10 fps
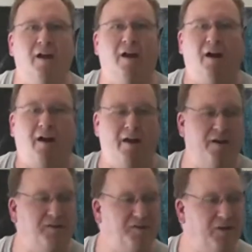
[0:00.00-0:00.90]
in
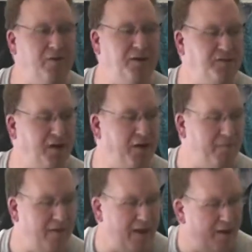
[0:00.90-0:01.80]
a series
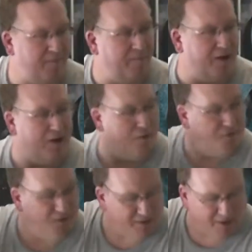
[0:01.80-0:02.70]
of
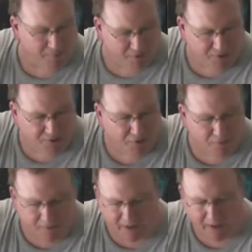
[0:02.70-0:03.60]
videos that I want to
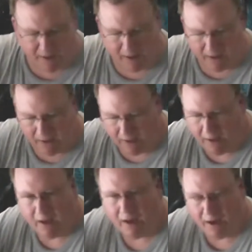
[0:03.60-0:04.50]
do
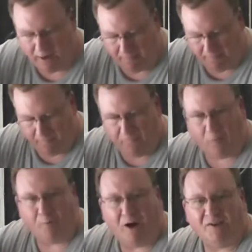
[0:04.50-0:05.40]

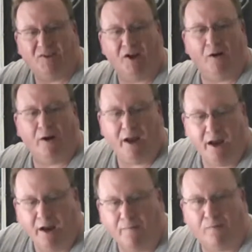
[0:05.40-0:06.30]
for
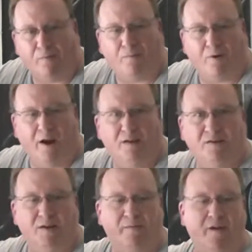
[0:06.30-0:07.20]
posterity and for
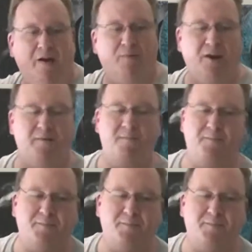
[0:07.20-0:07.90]
friends and family.